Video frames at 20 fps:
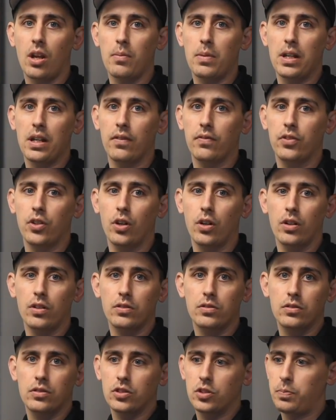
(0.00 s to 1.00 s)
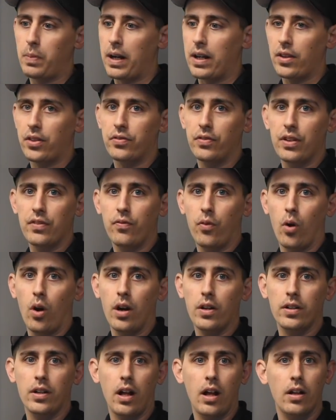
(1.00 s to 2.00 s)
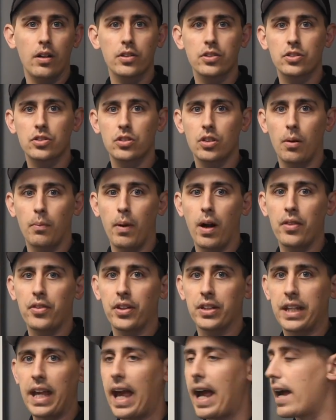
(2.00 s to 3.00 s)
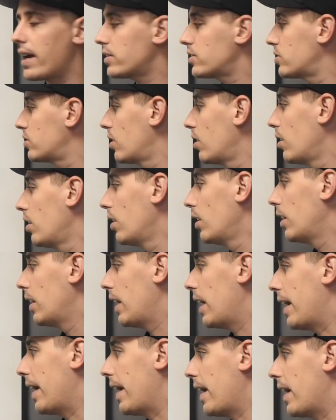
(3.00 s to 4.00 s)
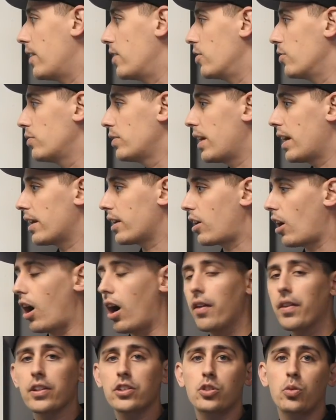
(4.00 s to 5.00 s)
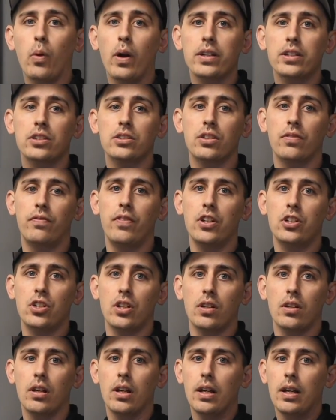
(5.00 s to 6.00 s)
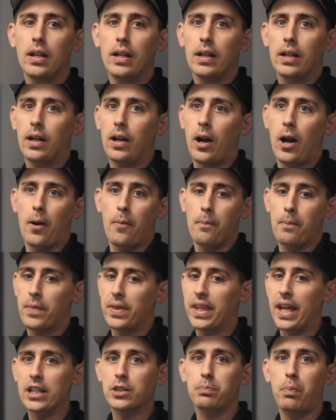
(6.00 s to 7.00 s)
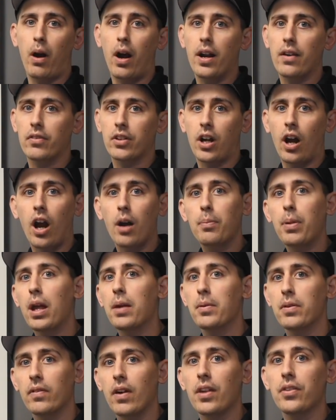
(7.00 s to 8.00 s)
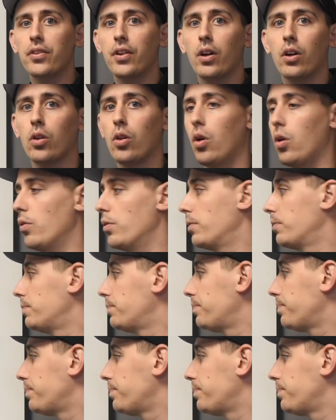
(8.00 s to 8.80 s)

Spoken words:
I mean, if you're spending $300-400 a month on gas and you can get a car that's twice as efficient, that's part of a car payment right there alone.